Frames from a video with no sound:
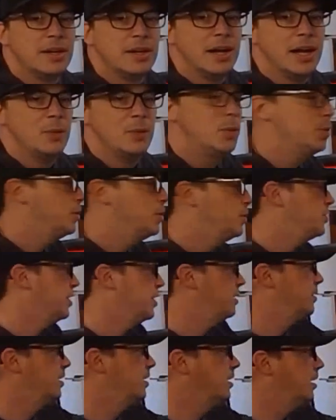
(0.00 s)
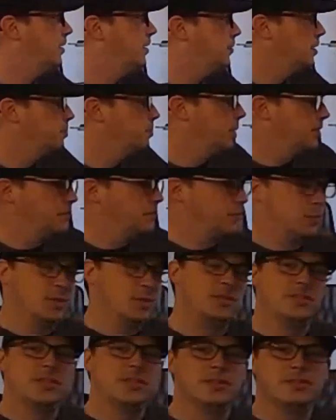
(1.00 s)
I won't use that very often, but for
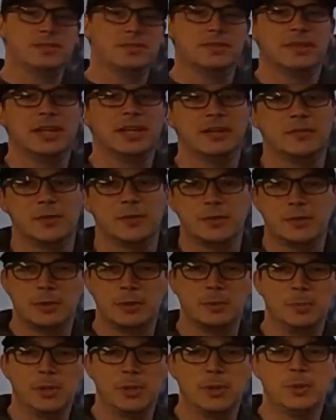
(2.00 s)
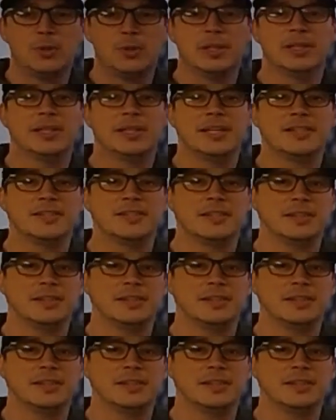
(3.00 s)
instance, uh, for the Super Bowl last